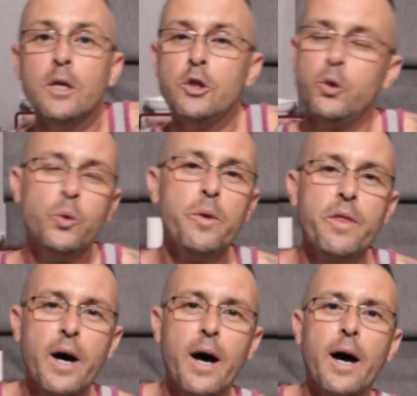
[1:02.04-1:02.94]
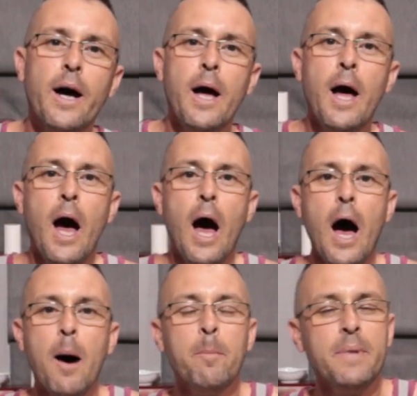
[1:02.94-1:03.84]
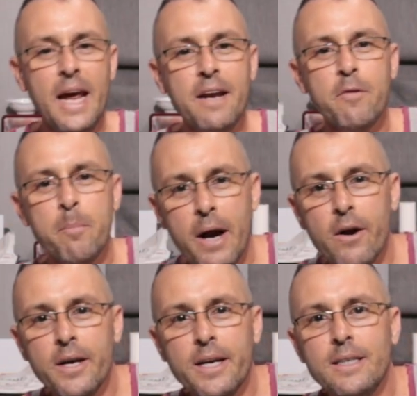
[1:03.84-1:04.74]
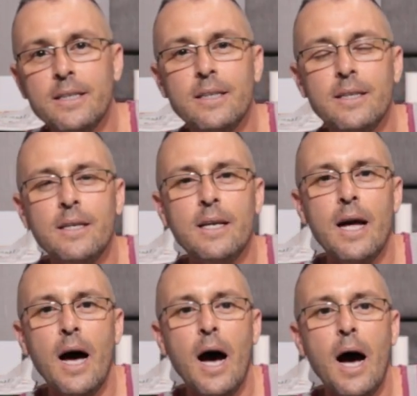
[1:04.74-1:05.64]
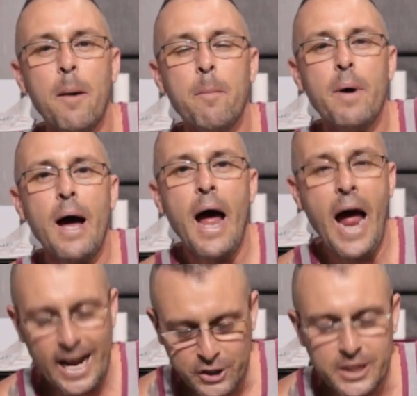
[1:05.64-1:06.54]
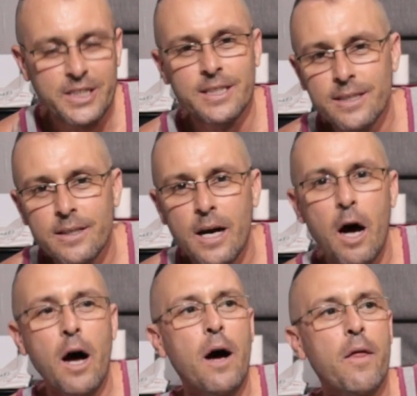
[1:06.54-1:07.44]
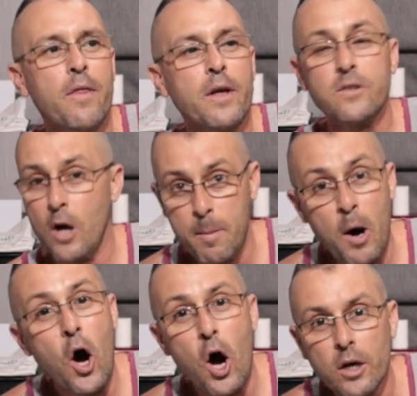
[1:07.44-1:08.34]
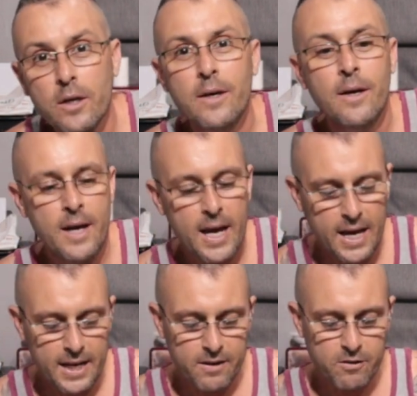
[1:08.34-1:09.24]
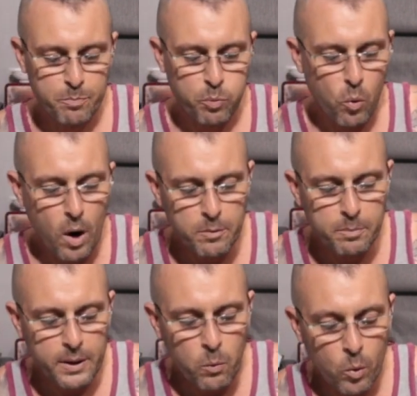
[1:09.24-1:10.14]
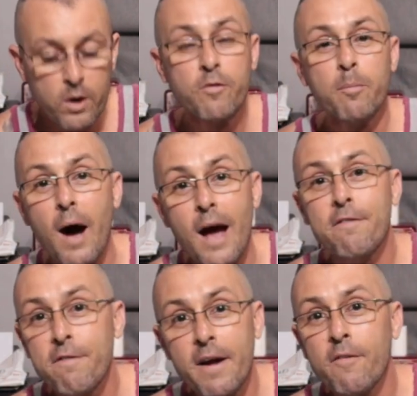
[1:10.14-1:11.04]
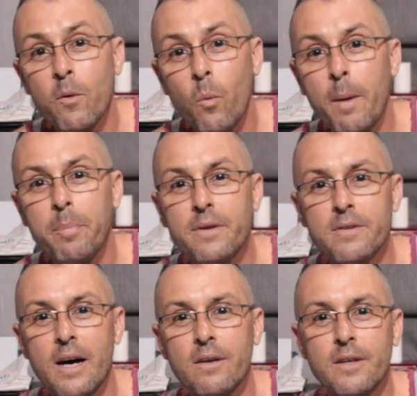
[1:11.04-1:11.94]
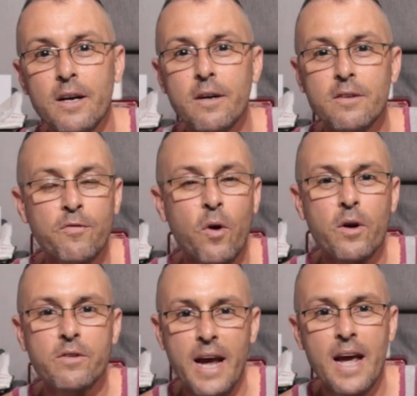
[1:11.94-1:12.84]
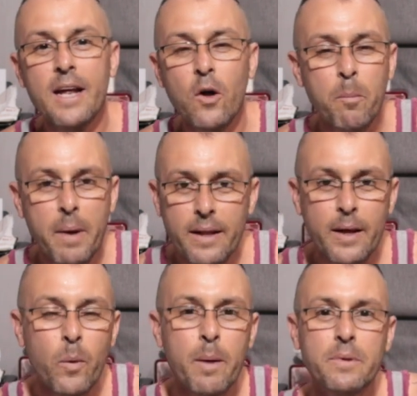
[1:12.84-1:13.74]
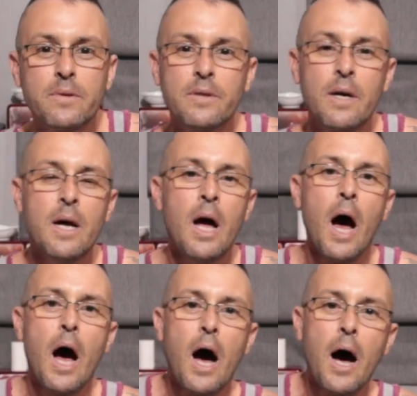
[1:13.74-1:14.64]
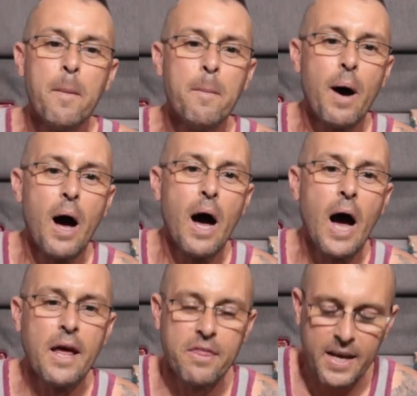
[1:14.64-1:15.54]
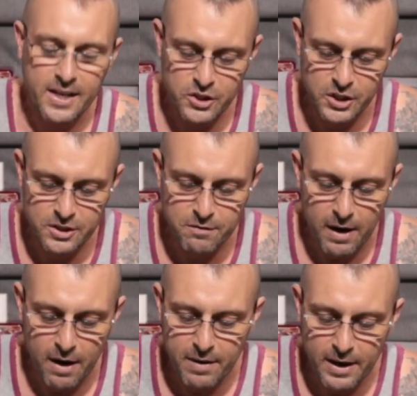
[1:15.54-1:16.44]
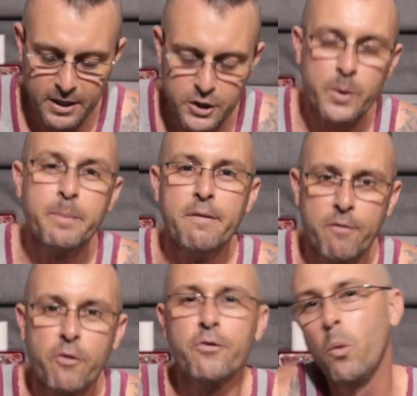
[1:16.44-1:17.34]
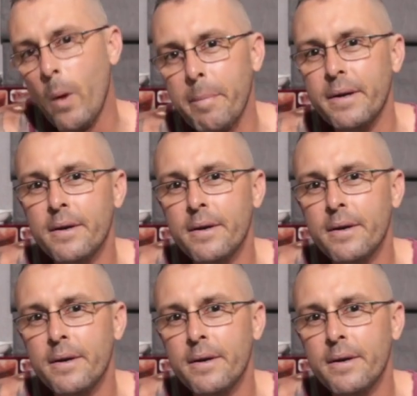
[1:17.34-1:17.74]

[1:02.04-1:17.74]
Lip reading: to the Native American hatchet, the Tomahawk. It is probably one of my favorite weapons out there as far as handheld melee weapons. I think it's just an extremely versatile weapon.